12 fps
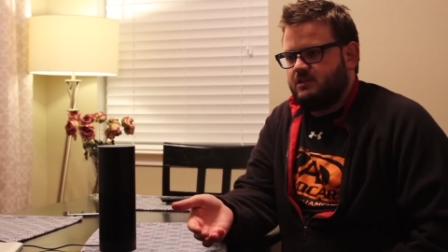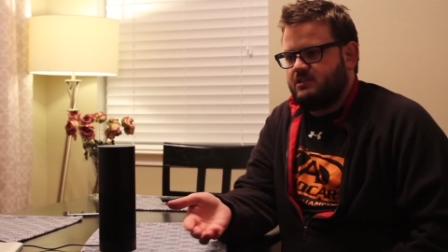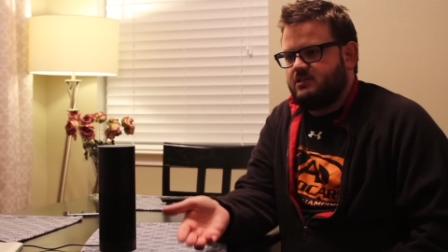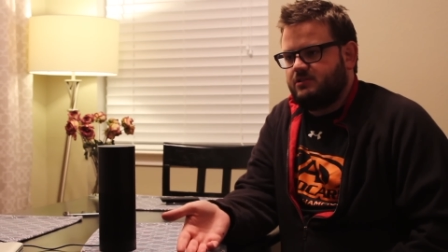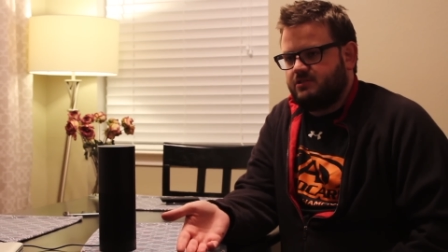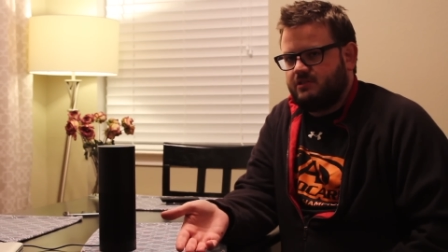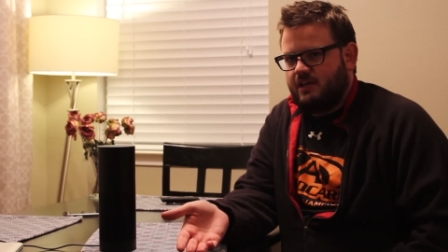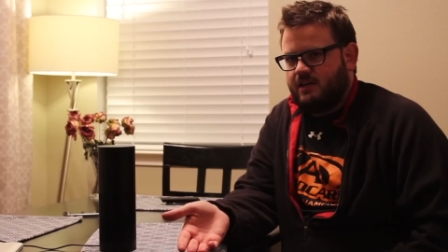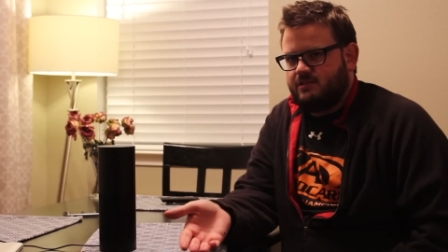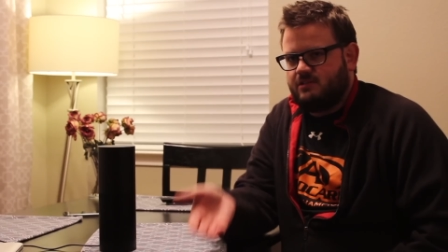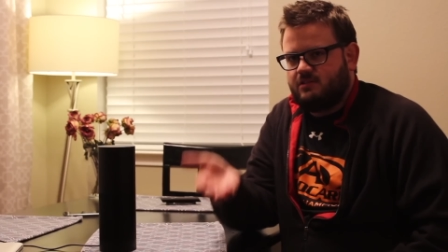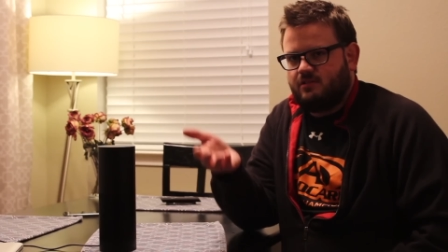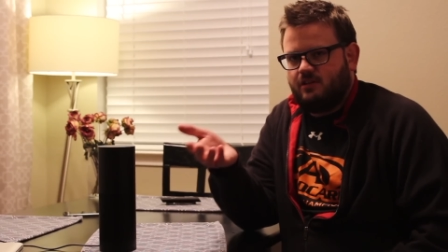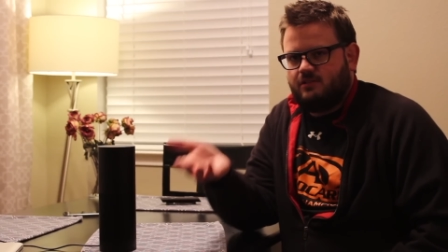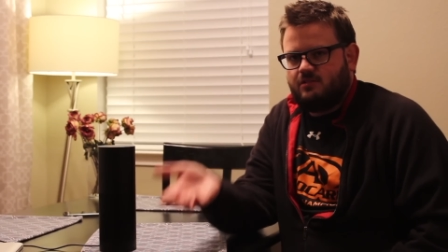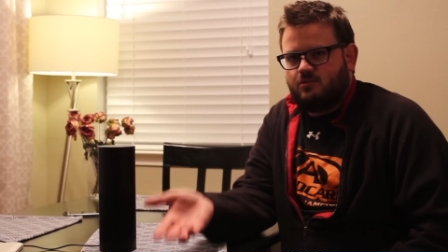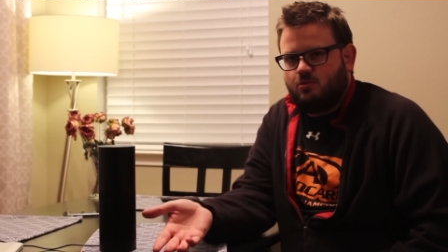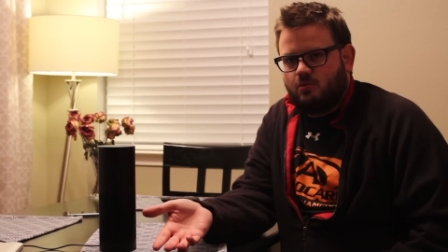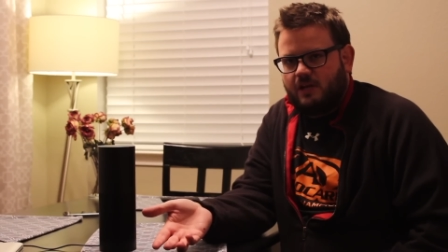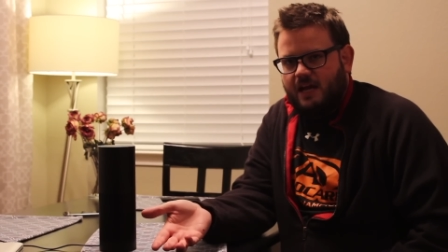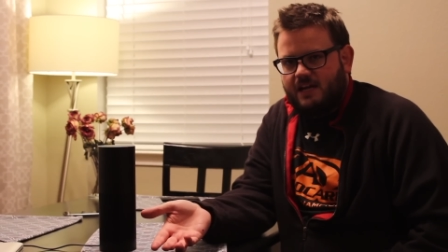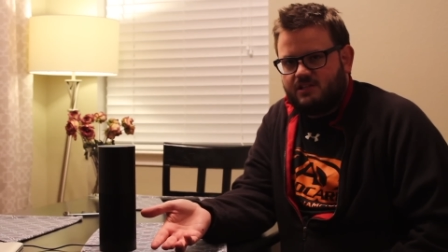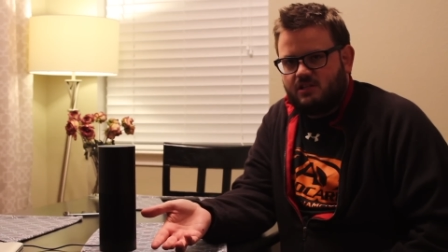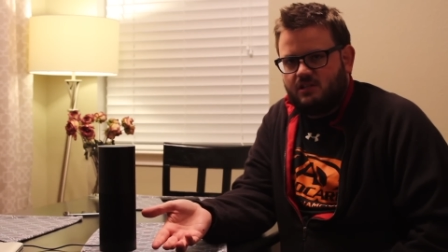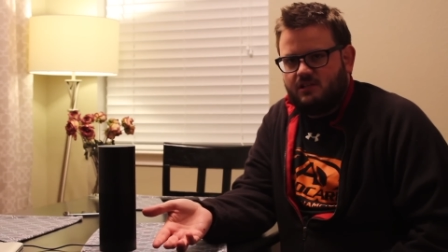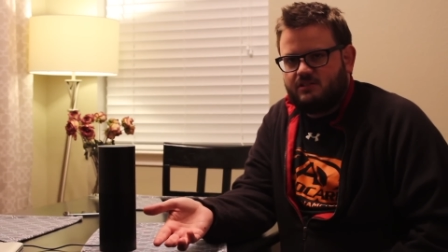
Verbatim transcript: still stands. It's a, it's a cool gadget.